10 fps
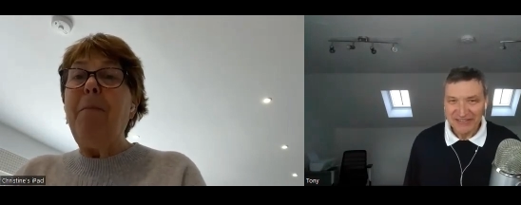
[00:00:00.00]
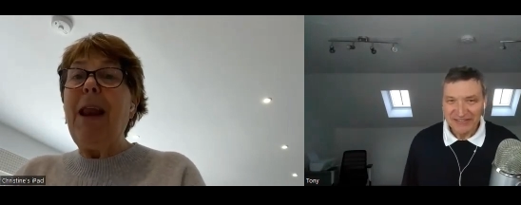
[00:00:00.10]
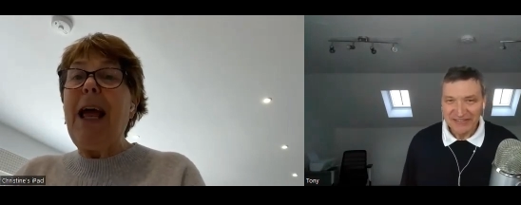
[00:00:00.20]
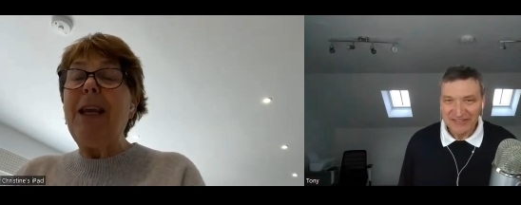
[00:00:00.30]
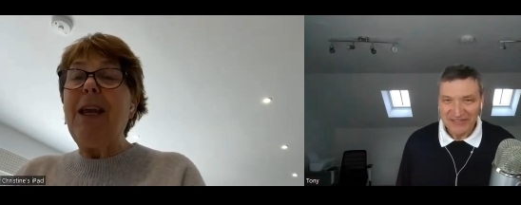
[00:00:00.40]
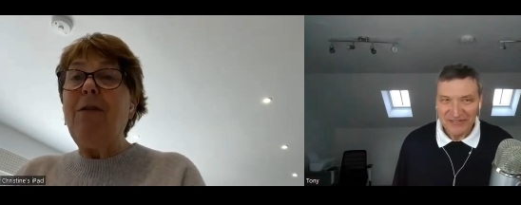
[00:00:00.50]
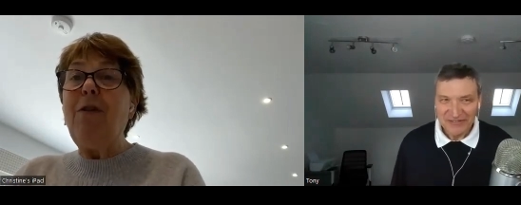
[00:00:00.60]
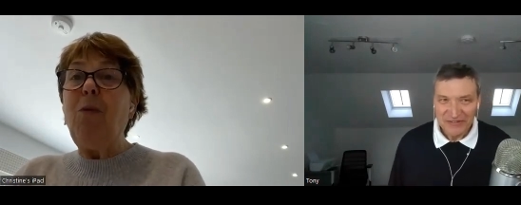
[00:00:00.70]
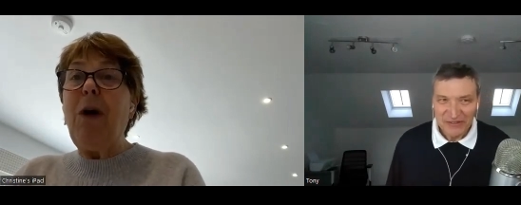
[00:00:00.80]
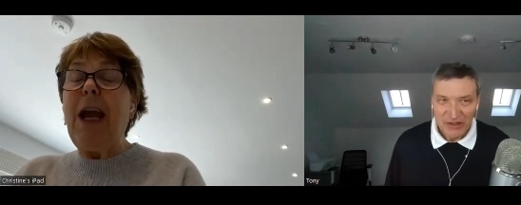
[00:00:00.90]
Speaker 1: planning of
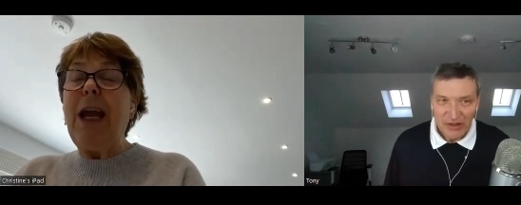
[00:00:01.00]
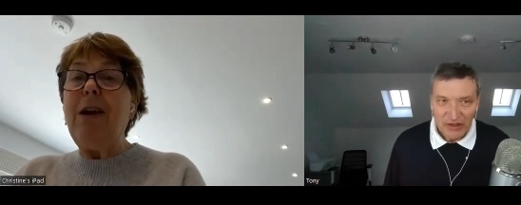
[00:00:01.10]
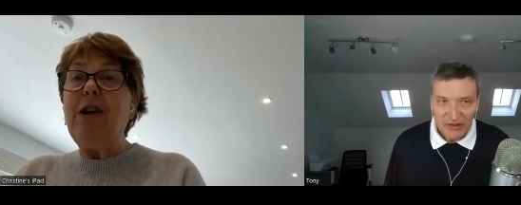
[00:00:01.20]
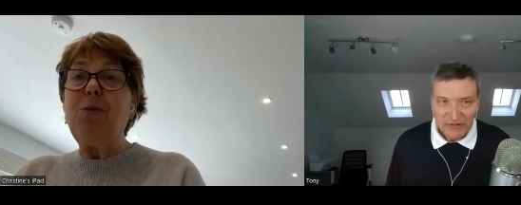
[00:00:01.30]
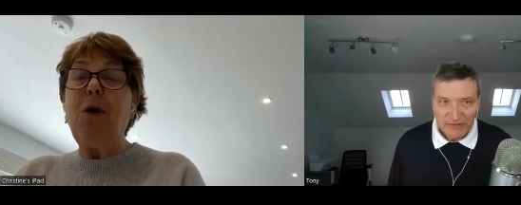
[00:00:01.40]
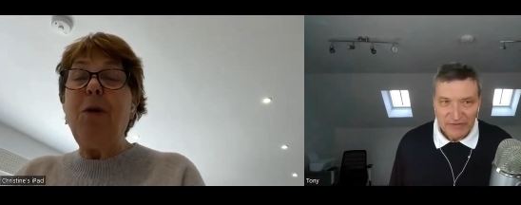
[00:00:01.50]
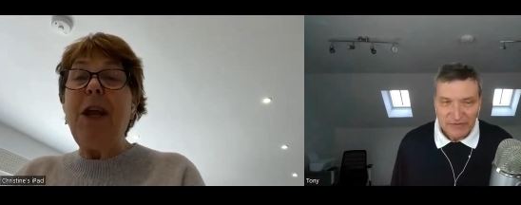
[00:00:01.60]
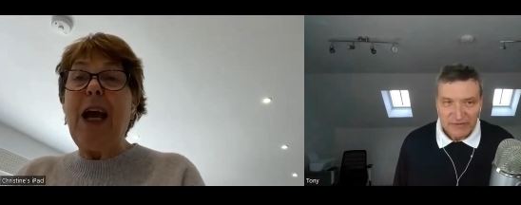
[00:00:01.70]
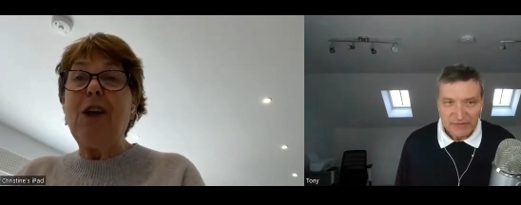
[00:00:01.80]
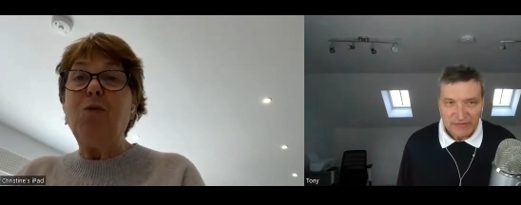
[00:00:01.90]
a way because we only
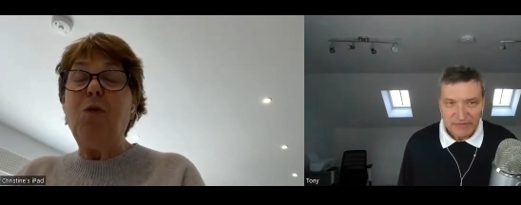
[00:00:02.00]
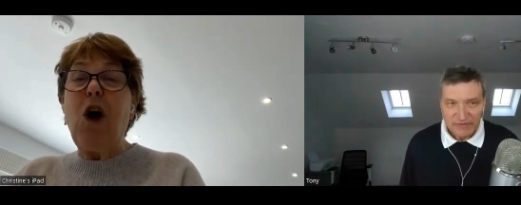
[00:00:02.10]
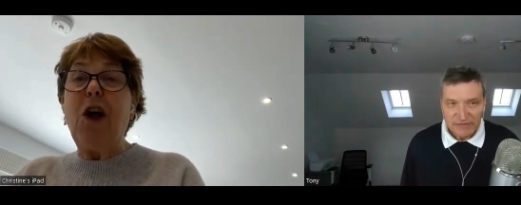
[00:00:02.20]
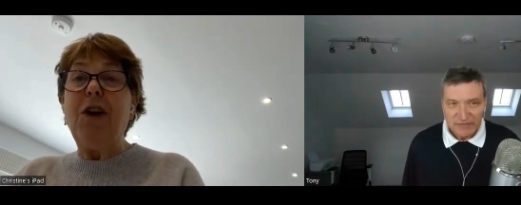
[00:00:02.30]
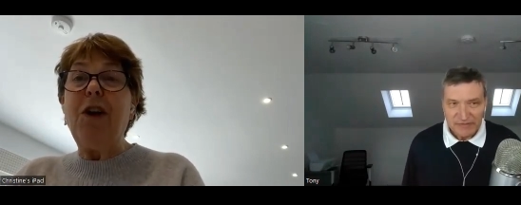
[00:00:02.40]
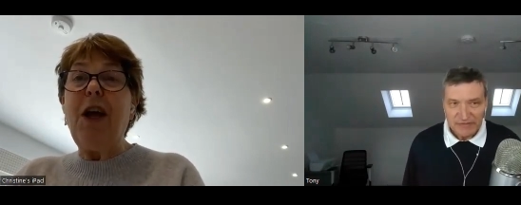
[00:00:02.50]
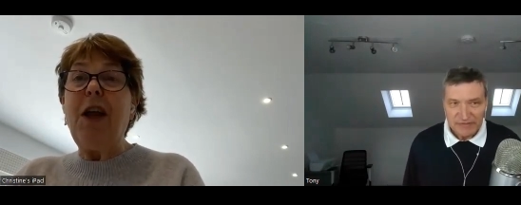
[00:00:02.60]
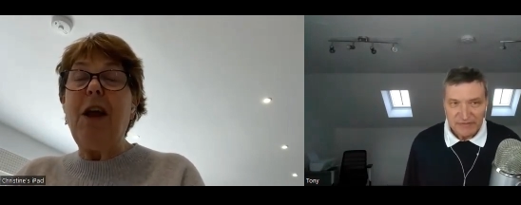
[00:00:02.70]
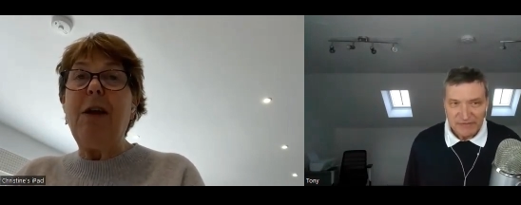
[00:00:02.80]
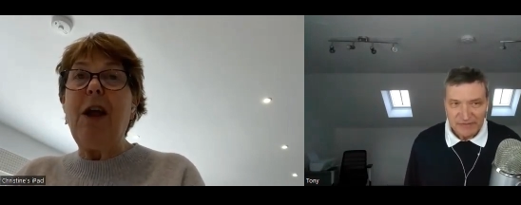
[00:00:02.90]
had one
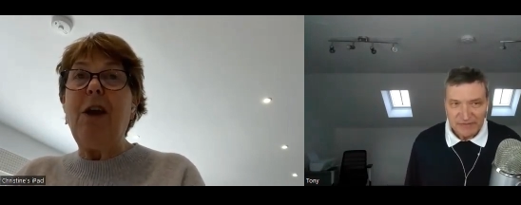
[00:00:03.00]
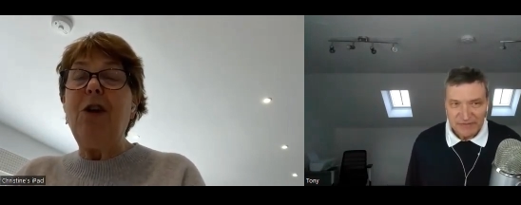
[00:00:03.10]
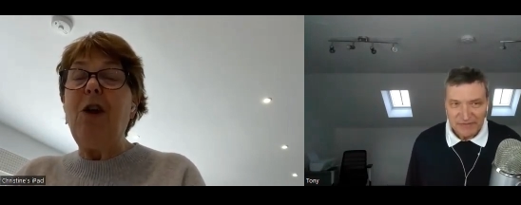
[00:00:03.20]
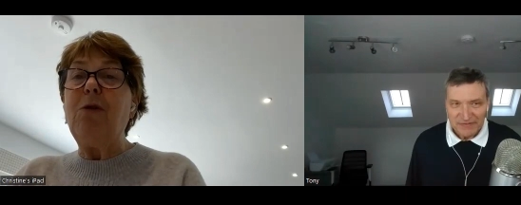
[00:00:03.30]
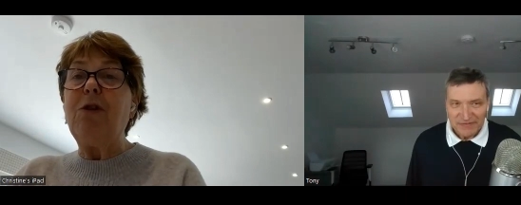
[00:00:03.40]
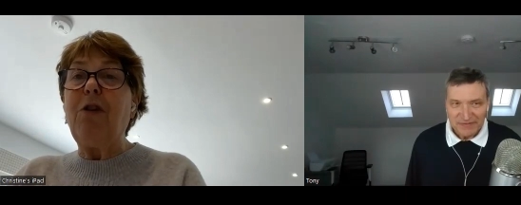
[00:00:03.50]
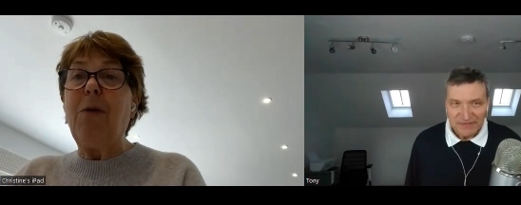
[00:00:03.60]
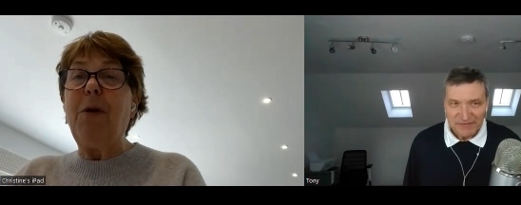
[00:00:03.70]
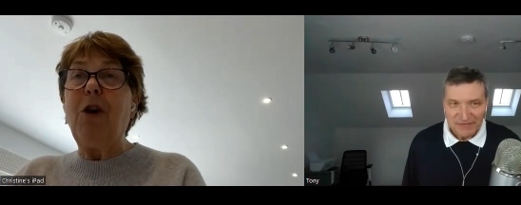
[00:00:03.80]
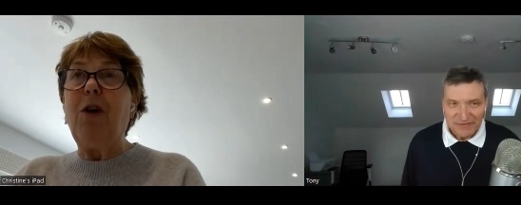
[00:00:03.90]
and I, know. note
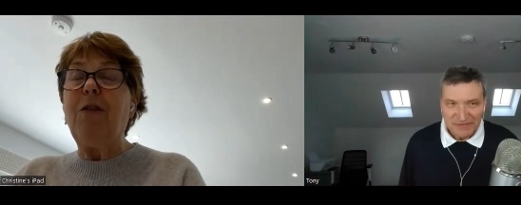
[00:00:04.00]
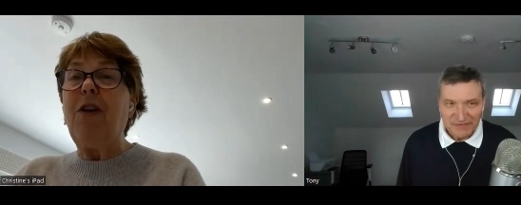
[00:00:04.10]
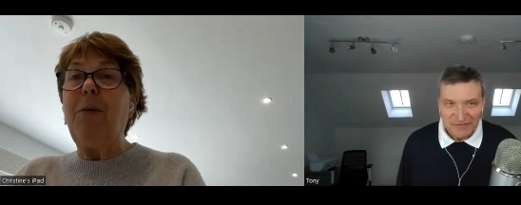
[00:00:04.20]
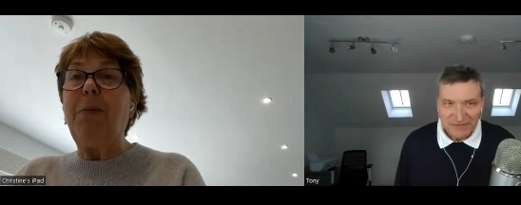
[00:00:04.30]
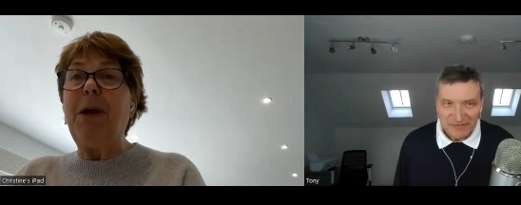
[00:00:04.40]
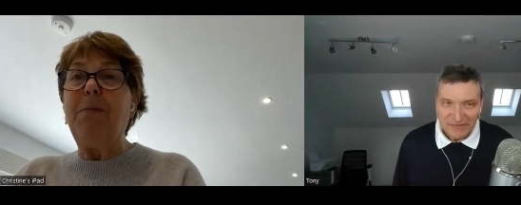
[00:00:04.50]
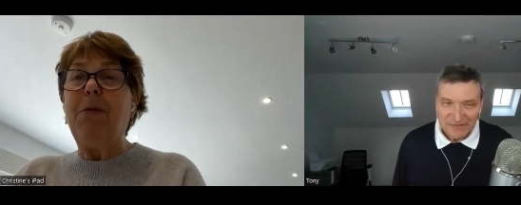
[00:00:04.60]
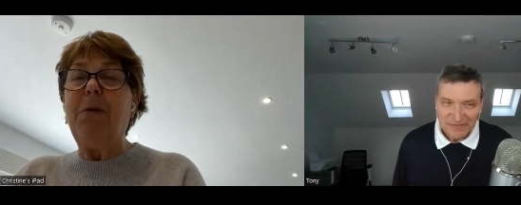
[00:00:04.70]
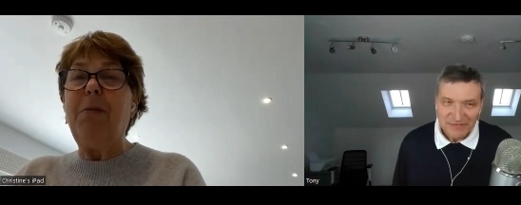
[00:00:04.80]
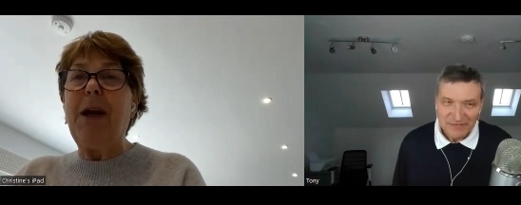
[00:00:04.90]
from a lot of other
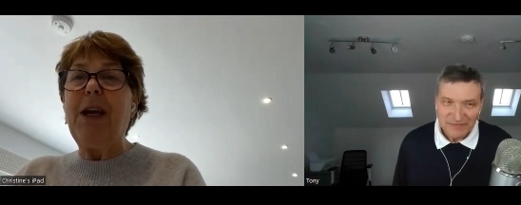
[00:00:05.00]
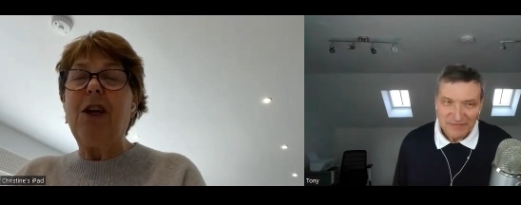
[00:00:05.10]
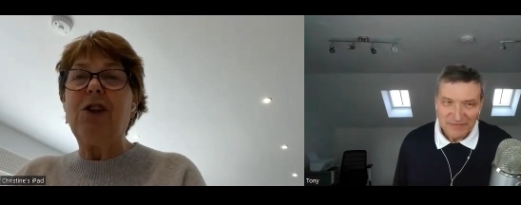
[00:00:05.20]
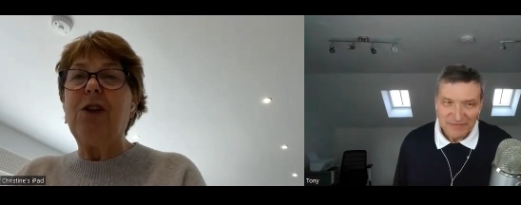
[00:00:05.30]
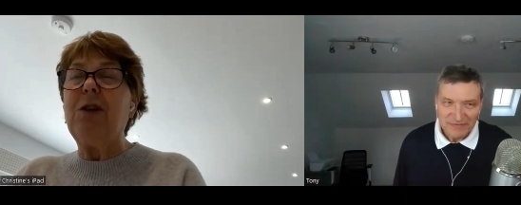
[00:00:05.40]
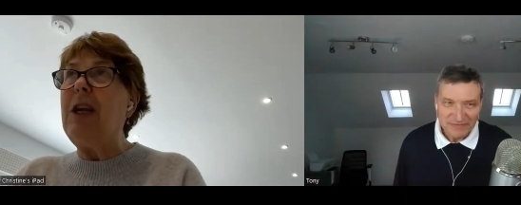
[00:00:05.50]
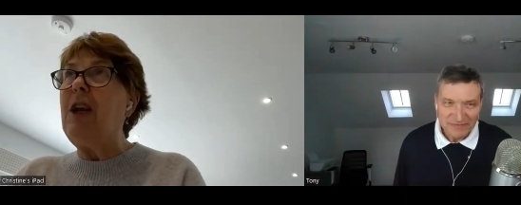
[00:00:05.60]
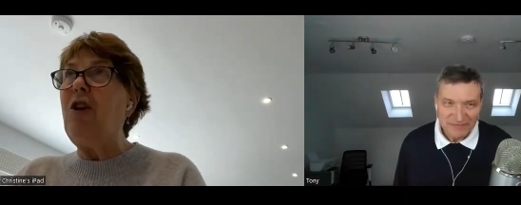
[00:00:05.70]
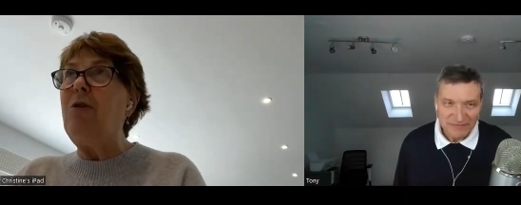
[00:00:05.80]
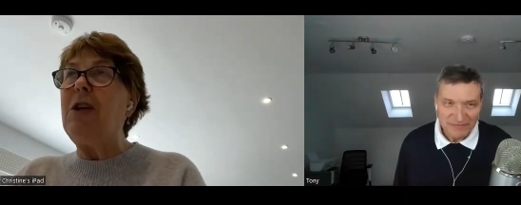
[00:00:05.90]
people my cousin
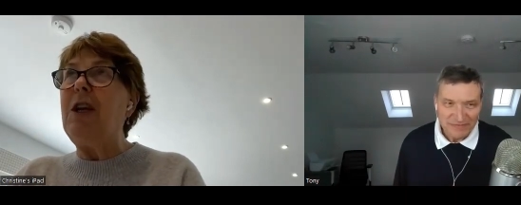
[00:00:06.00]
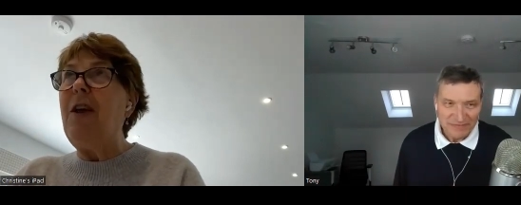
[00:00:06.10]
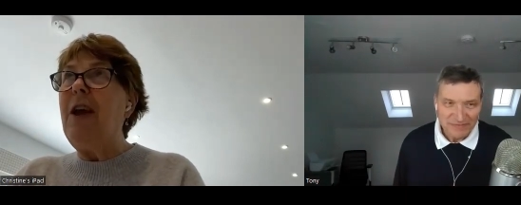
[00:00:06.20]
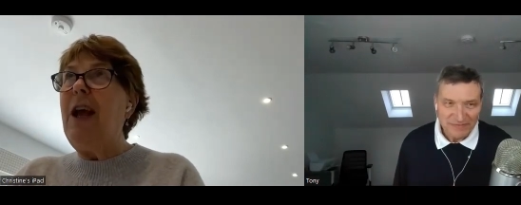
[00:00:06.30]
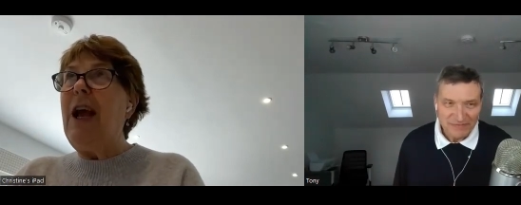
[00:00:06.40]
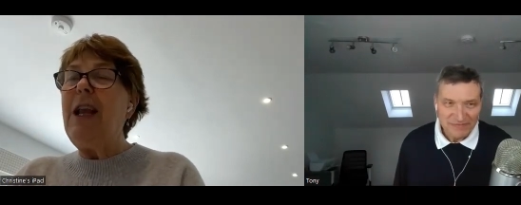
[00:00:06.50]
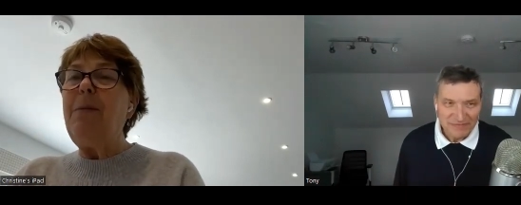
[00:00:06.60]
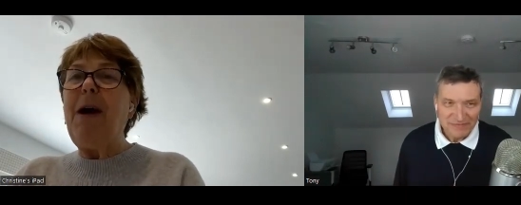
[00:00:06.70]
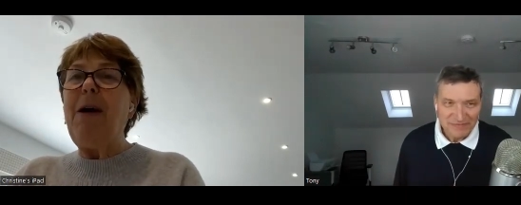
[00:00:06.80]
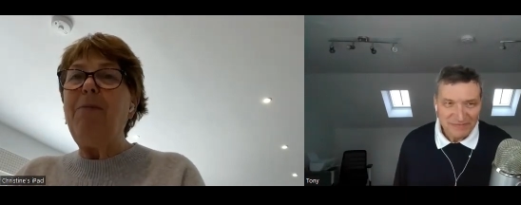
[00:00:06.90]
included had
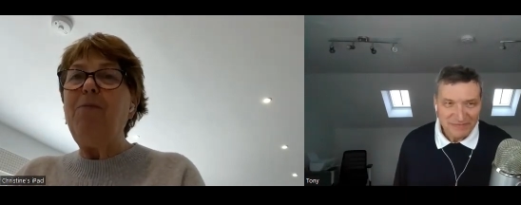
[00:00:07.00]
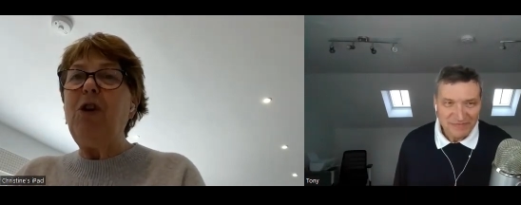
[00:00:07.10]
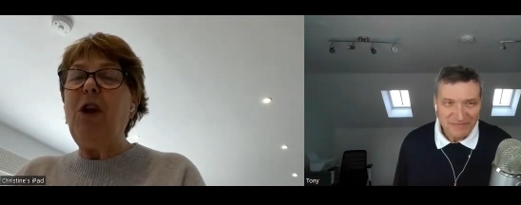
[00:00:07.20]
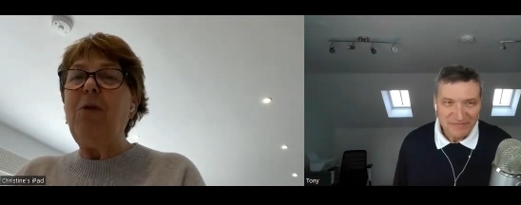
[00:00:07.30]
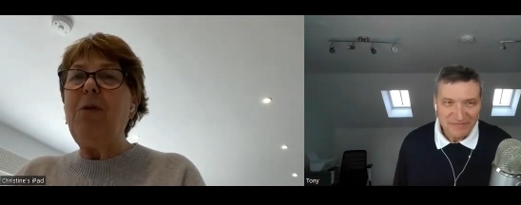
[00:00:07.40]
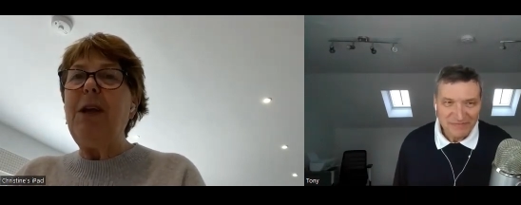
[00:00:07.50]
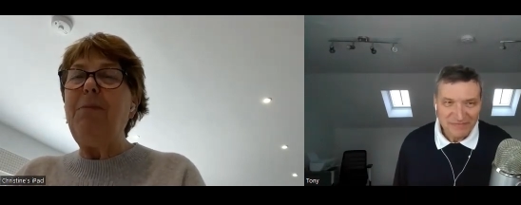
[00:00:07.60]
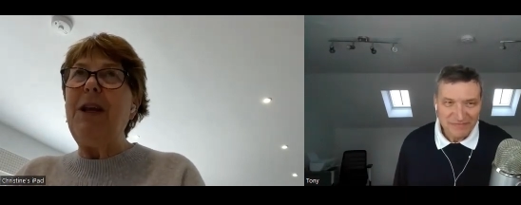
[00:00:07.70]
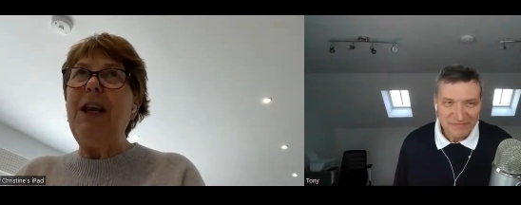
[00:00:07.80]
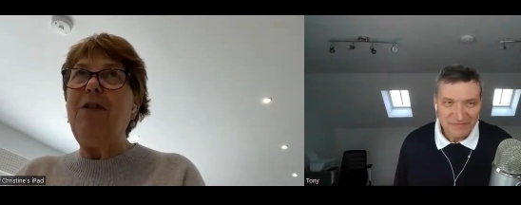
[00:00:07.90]
about you know he'd
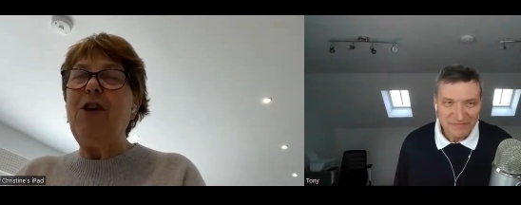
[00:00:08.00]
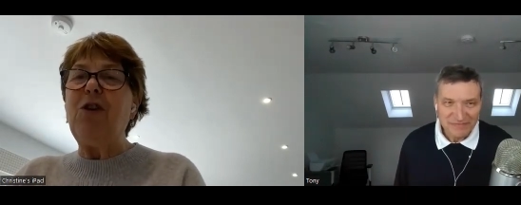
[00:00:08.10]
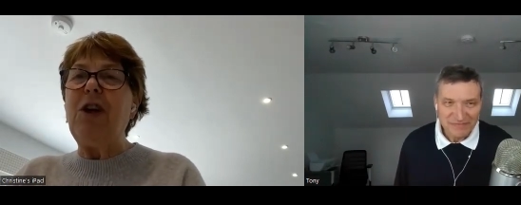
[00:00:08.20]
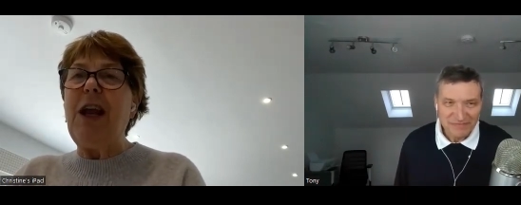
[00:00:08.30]
been living on a